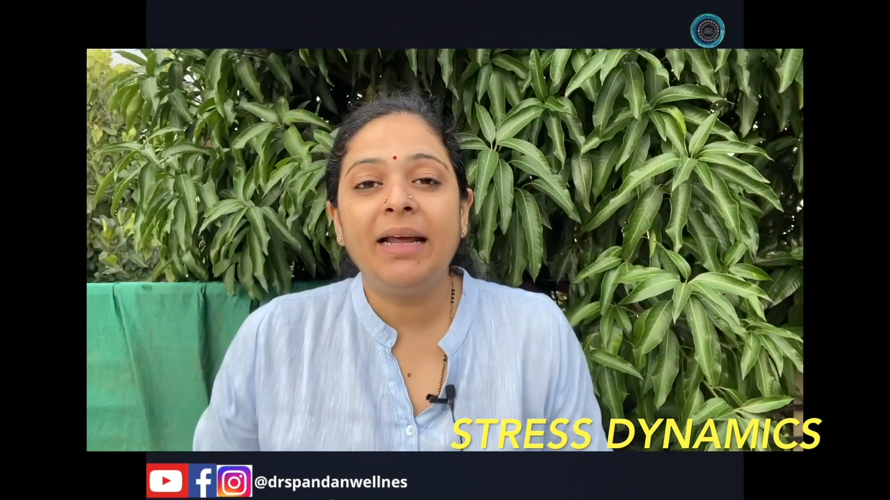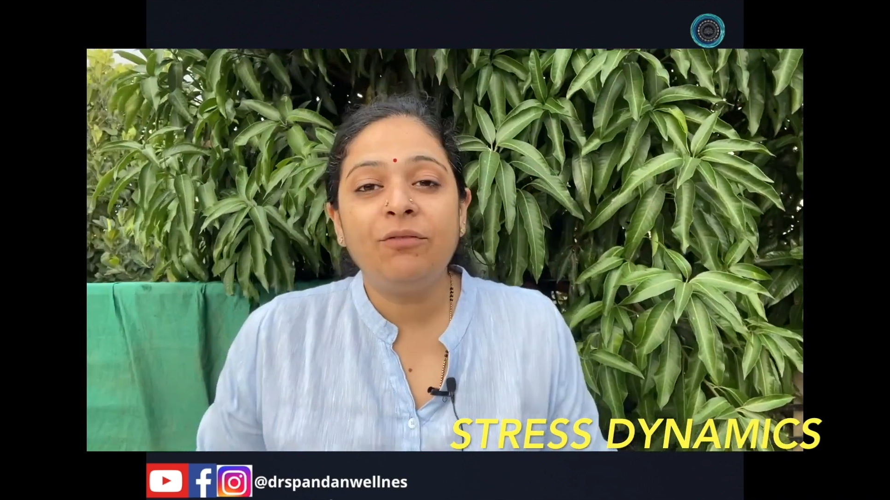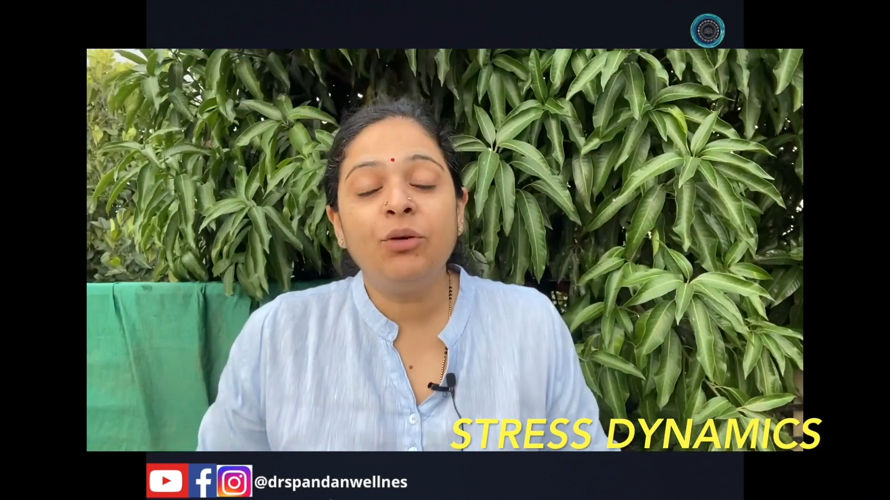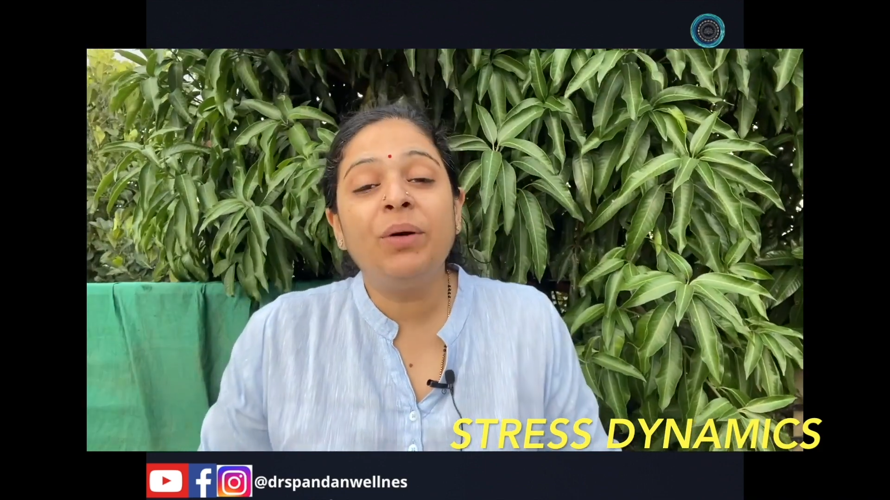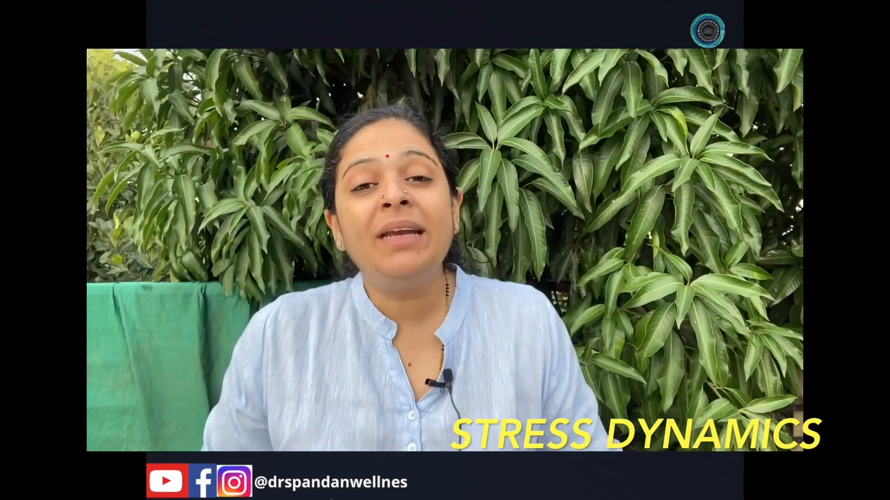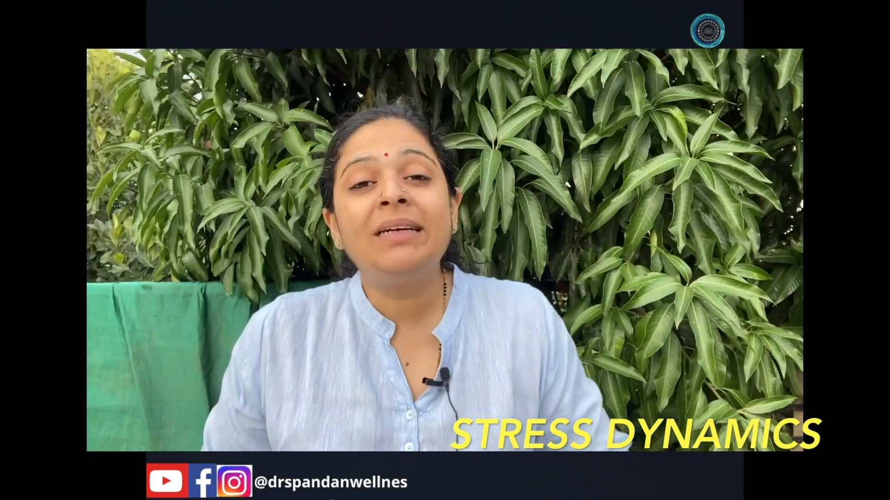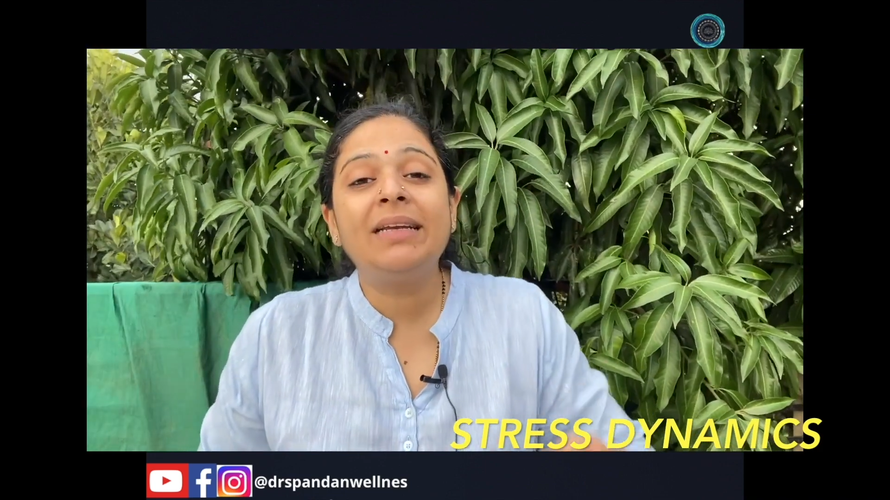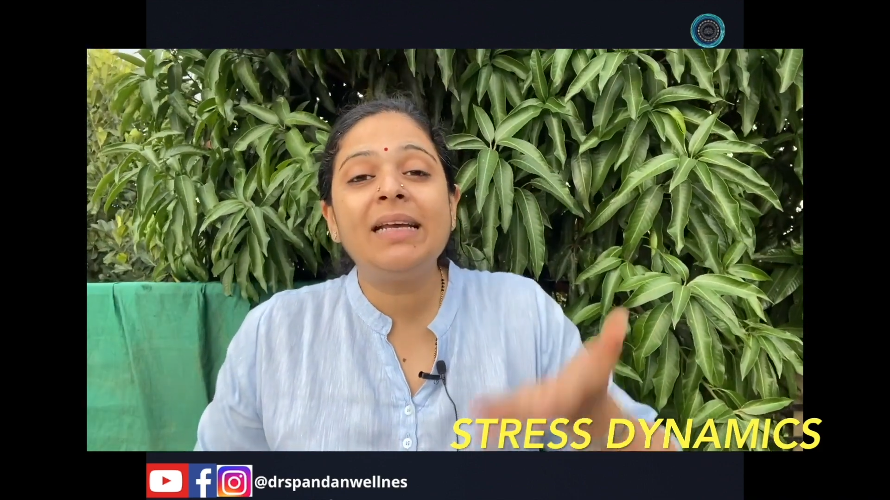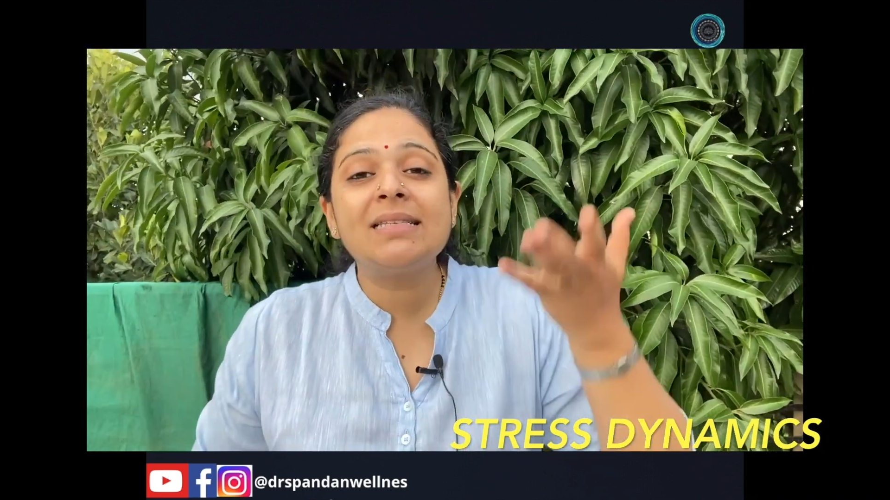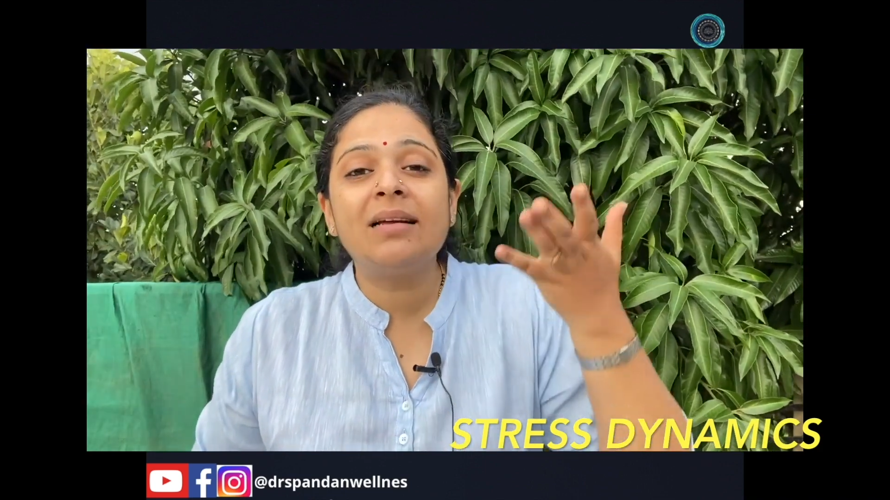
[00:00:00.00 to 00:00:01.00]
If you
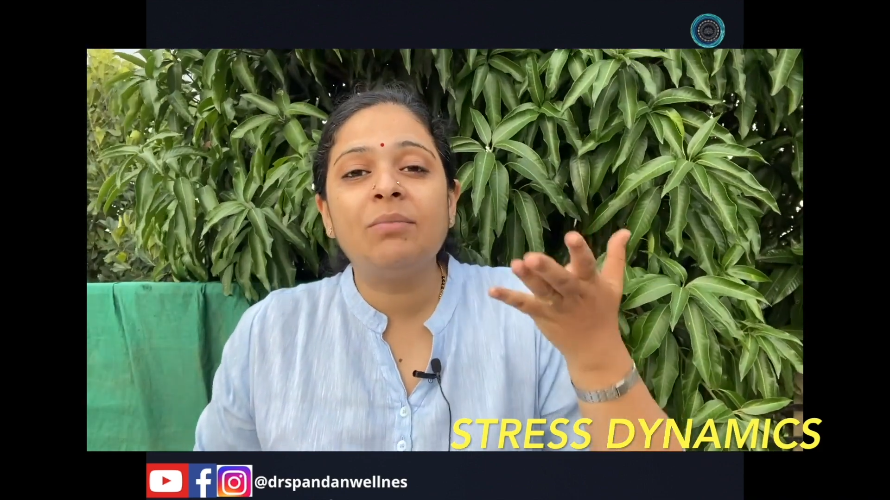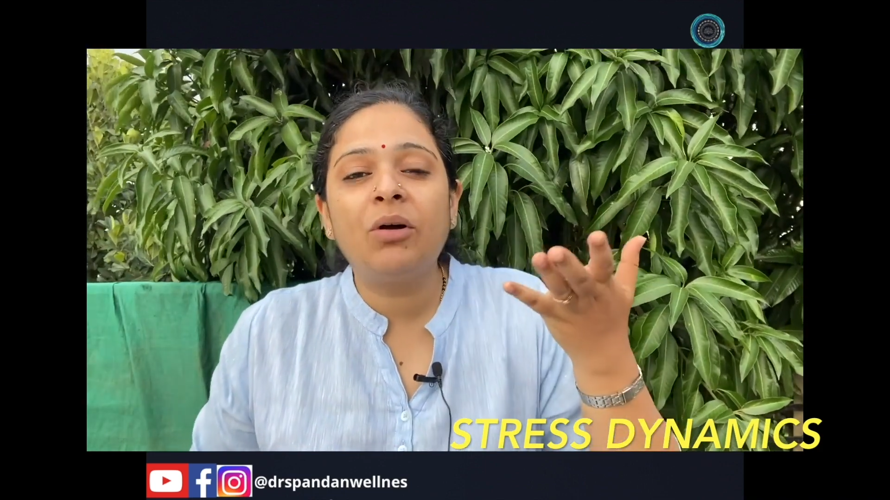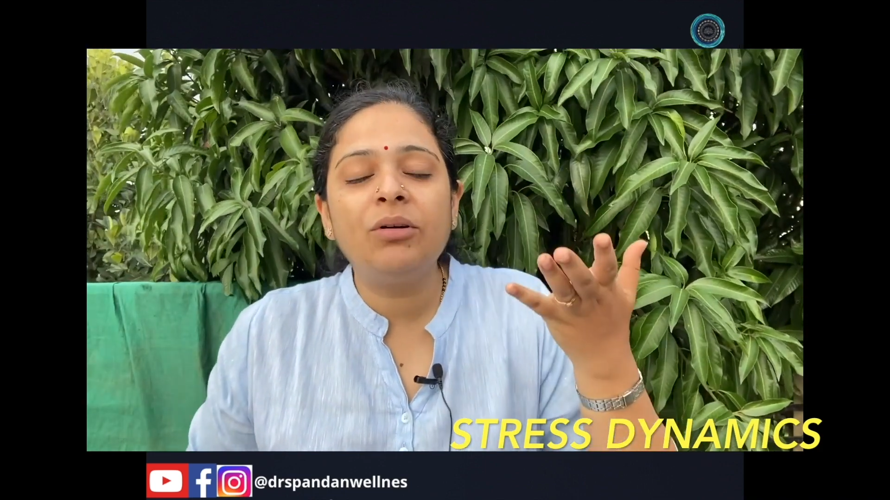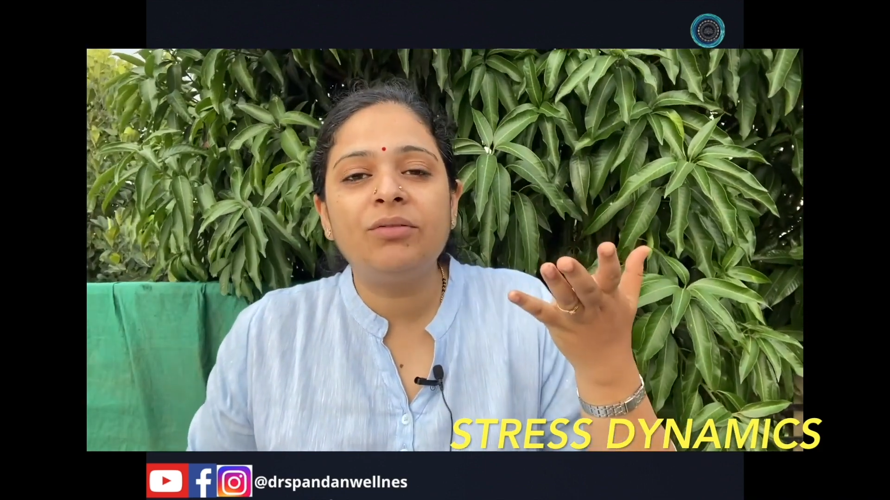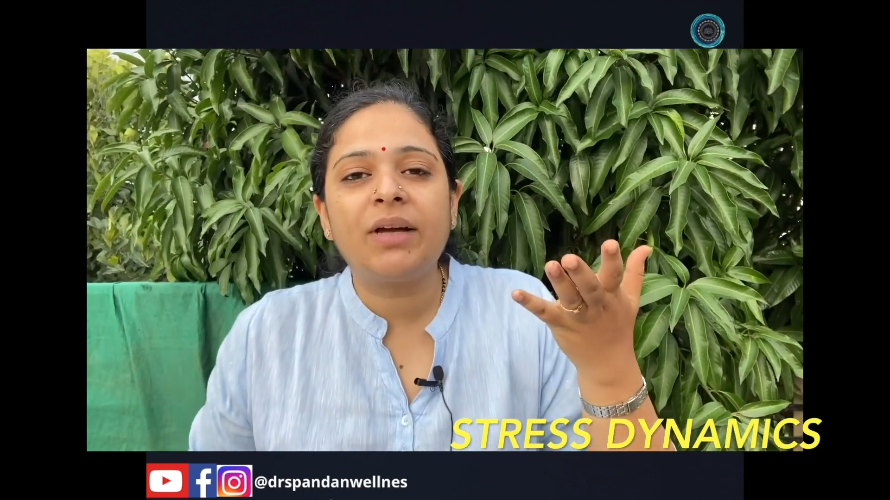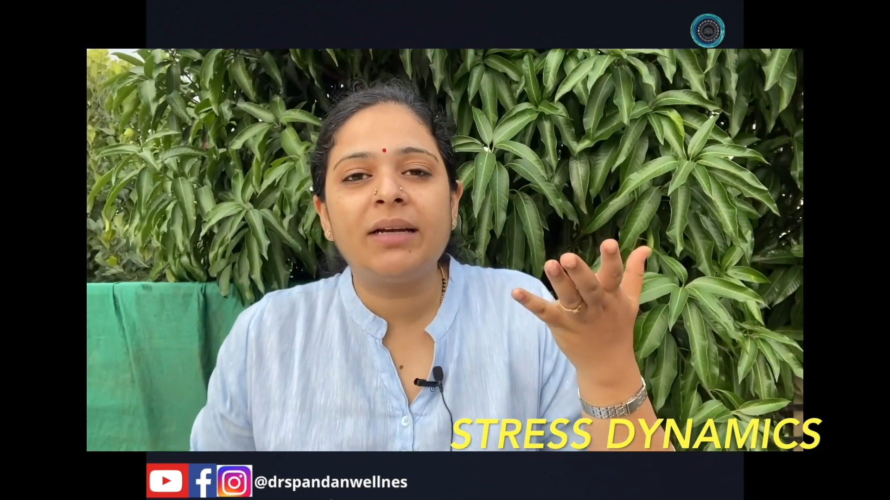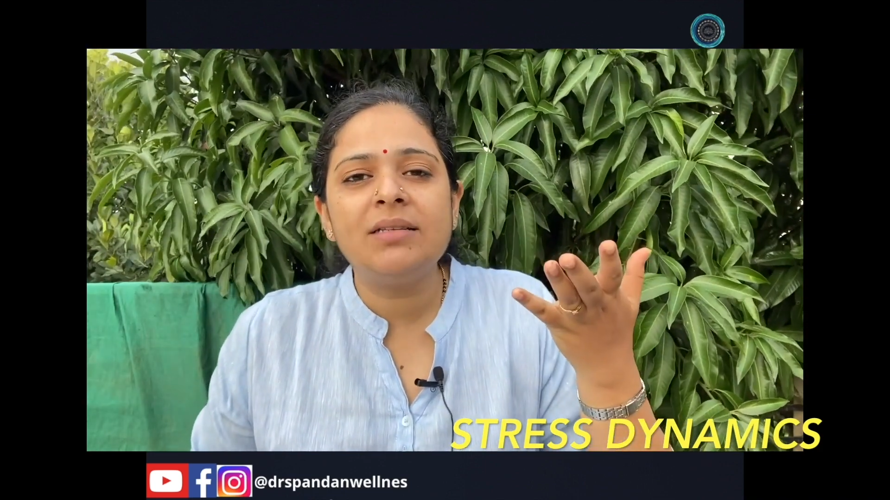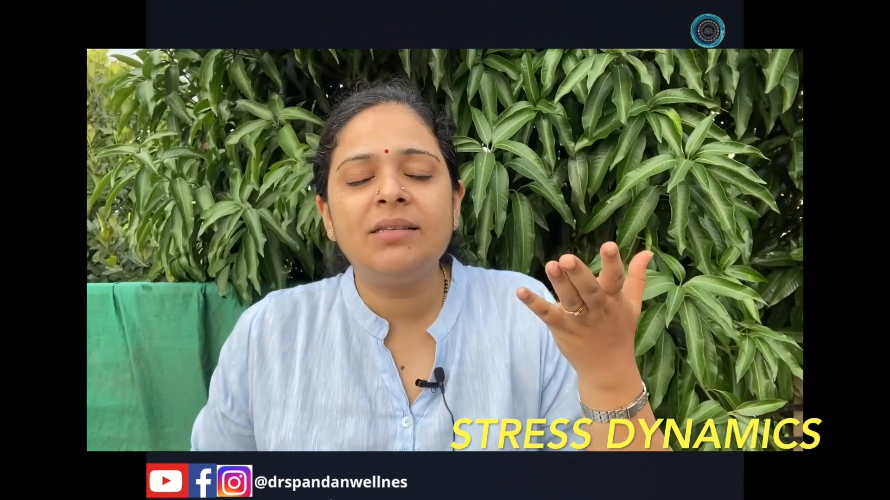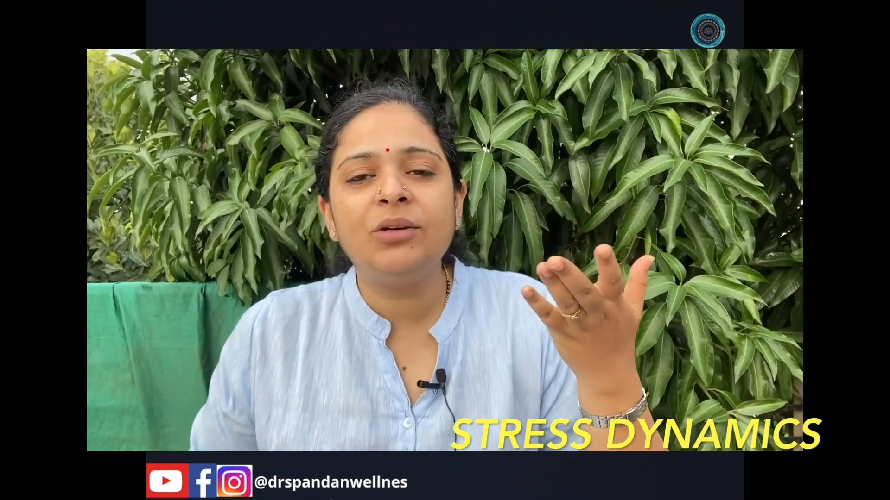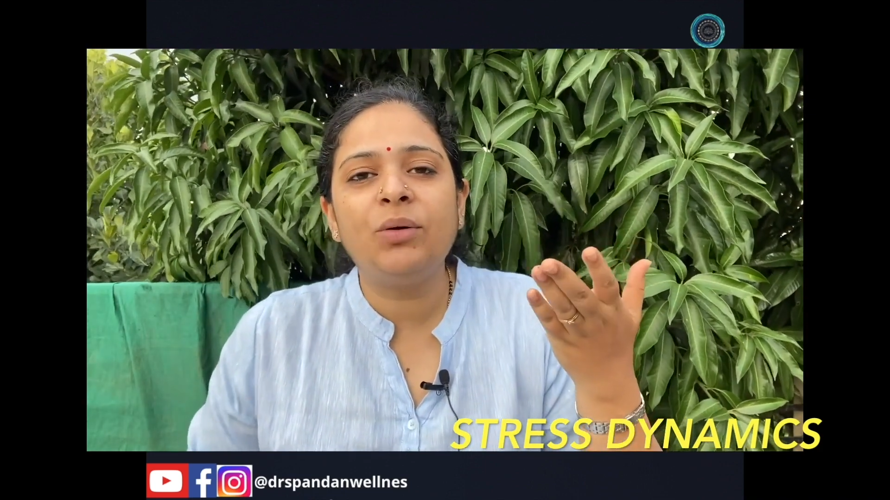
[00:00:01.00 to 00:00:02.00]
increase the amount of
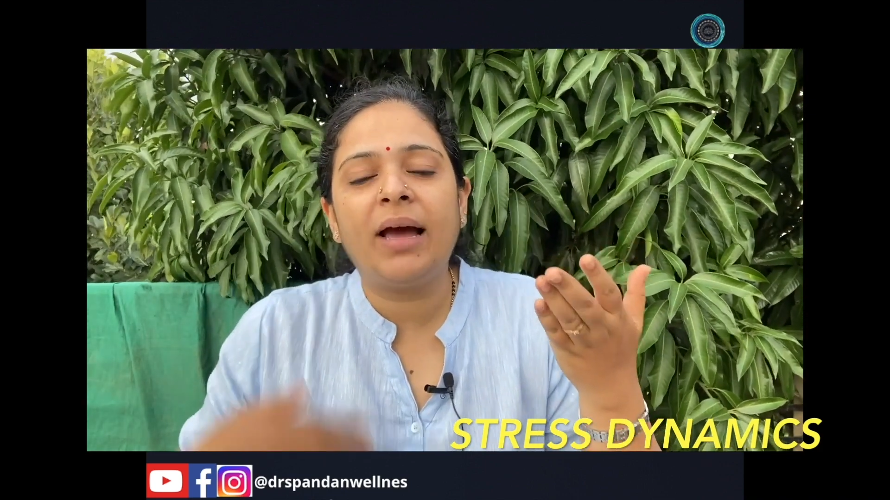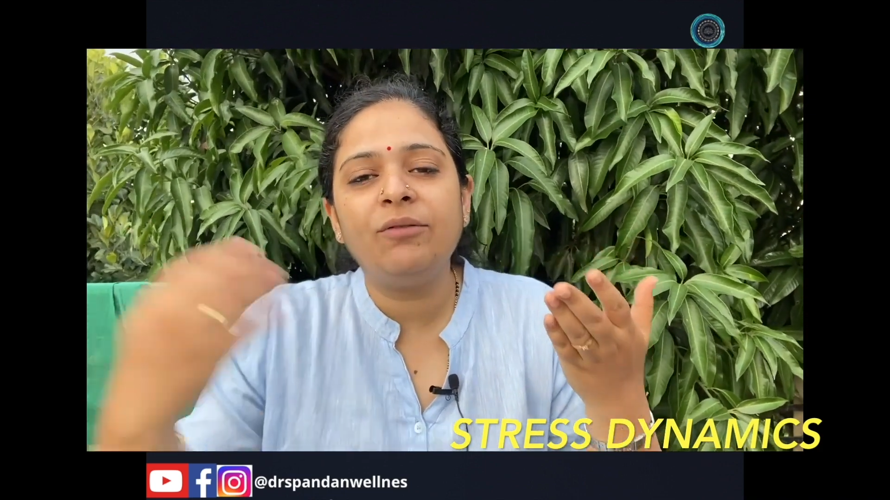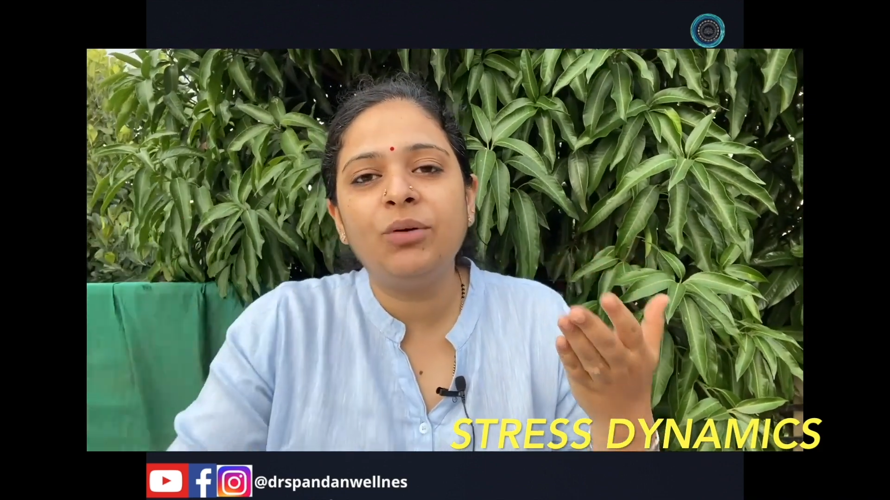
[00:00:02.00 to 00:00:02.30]
currency you have,